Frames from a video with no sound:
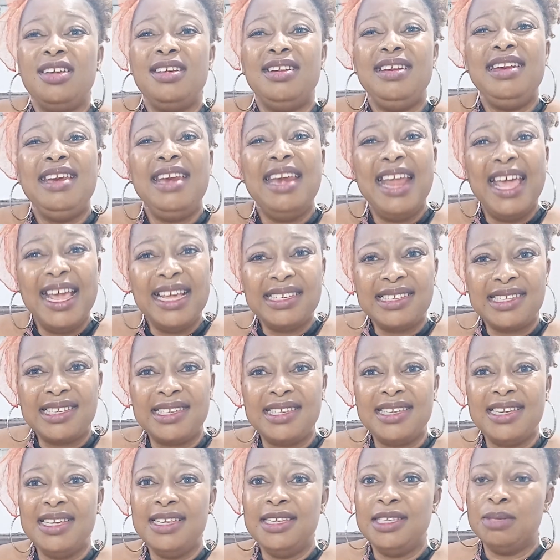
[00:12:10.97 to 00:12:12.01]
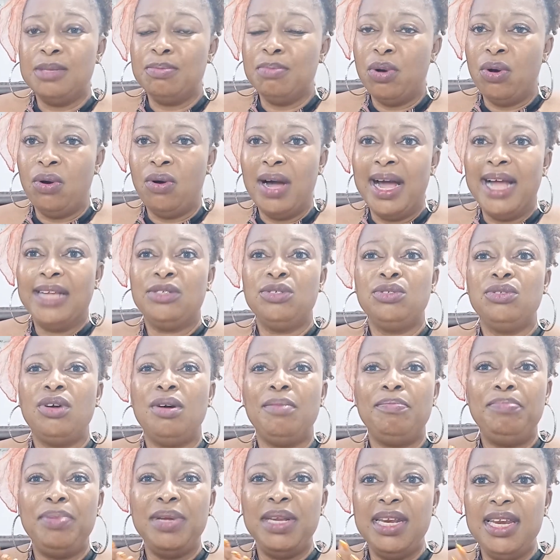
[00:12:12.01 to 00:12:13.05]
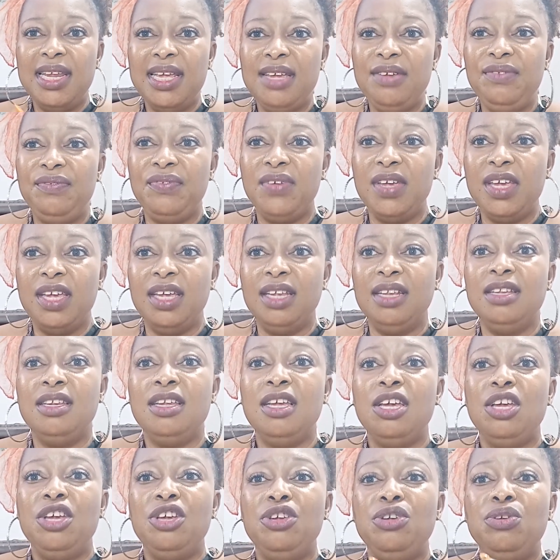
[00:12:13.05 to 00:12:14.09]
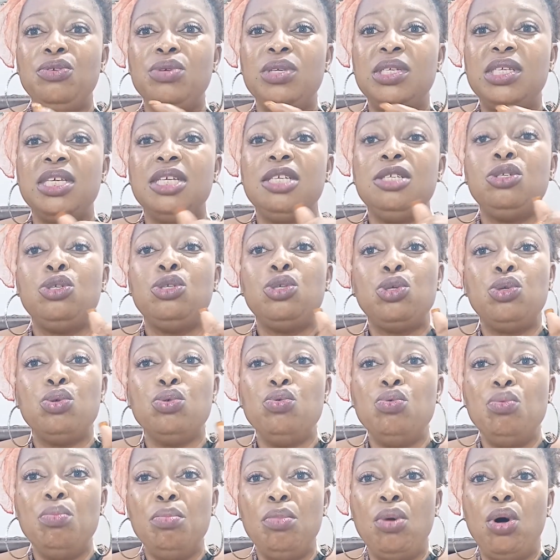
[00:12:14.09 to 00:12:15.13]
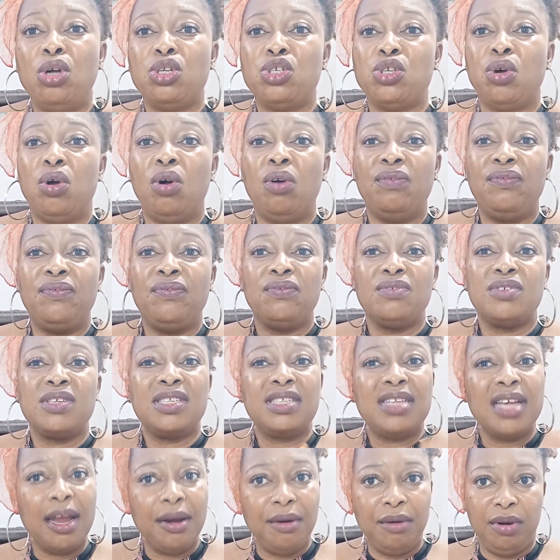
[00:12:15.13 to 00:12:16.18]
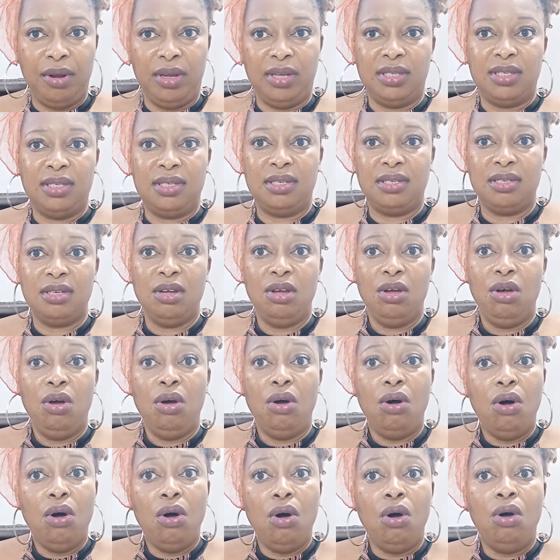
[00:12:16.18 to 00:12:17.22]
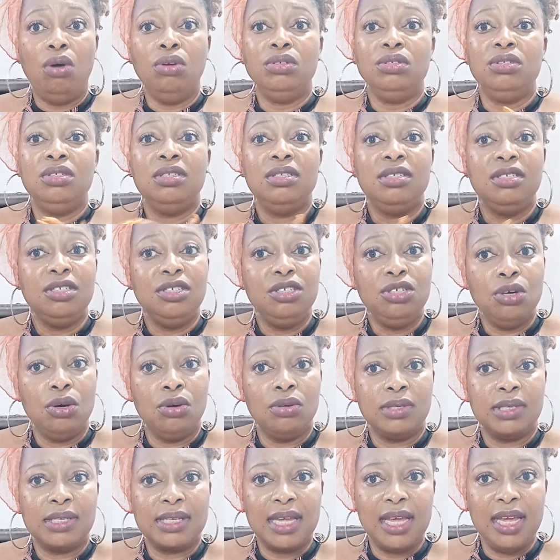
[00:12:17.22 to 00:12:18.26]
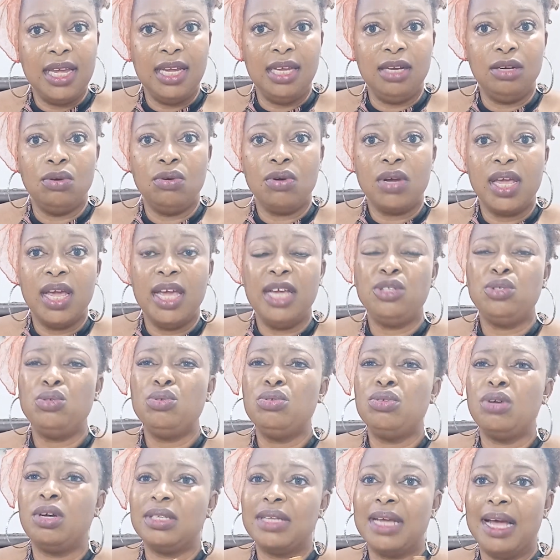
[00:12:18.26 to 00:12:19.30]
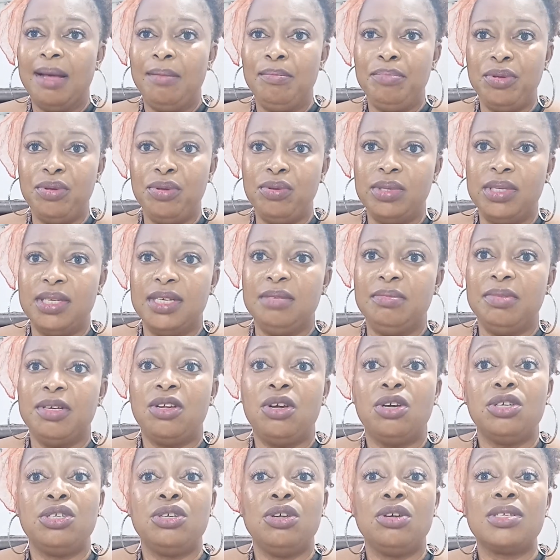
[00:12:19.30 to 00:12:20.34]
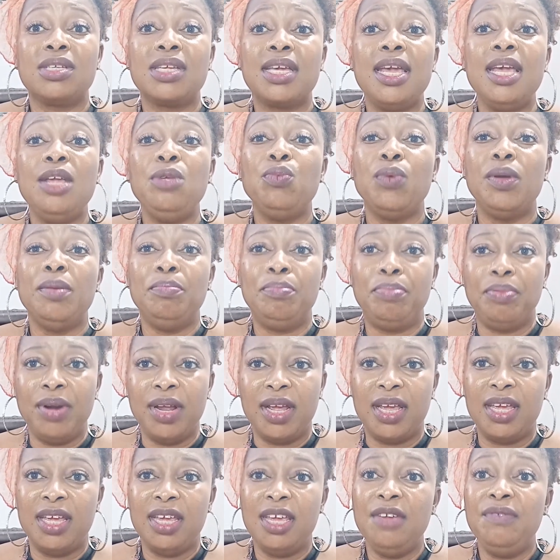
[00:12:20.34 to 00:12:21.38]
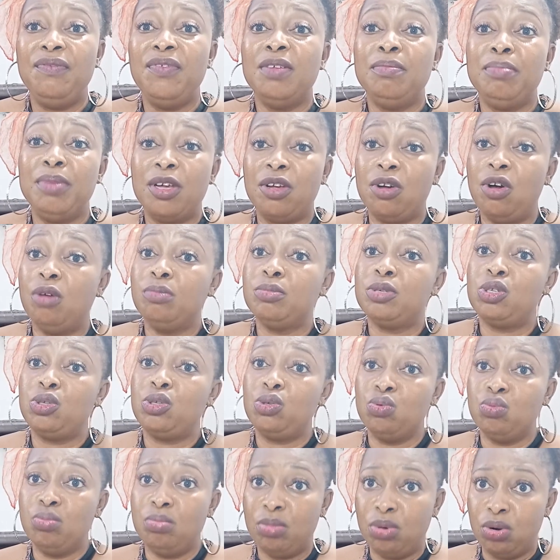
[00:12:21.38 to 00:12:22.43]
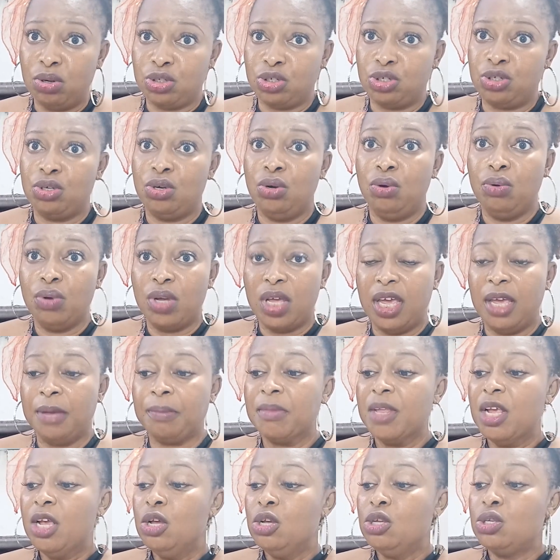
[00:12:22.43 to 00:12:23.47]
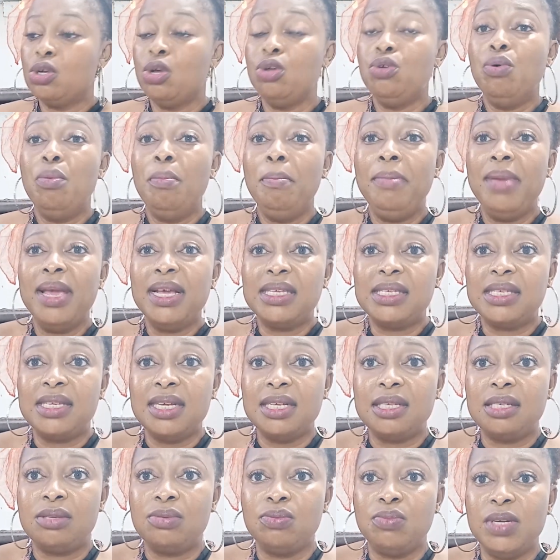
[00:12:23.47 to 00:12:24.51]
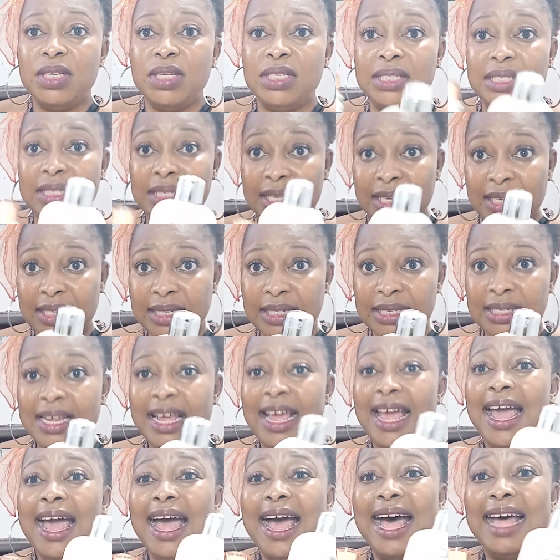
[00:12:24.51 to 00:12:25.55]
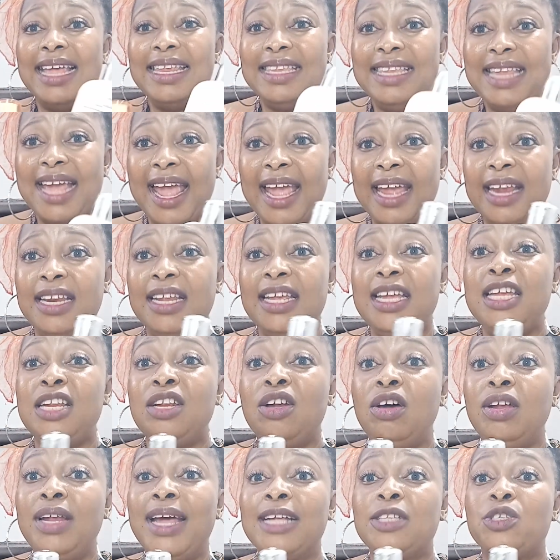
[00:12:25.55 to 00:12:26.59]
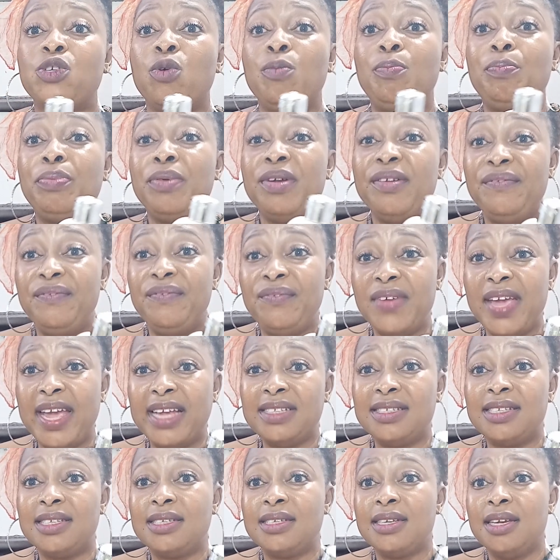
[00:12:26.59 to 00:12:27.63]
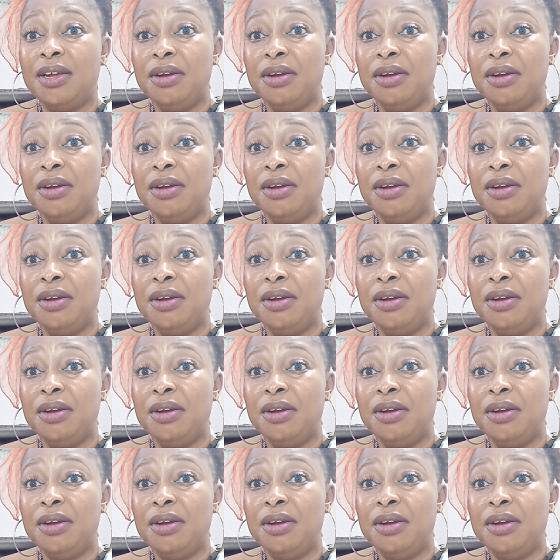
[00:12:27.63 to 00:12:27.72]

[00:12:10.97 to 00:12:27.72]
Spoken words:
less is more. I do not believe in using too much of steroids on your skin. Okay, do not abuse it because your skin will break if it becomes too much. Okay, so you mix it with this, and then in order to prevent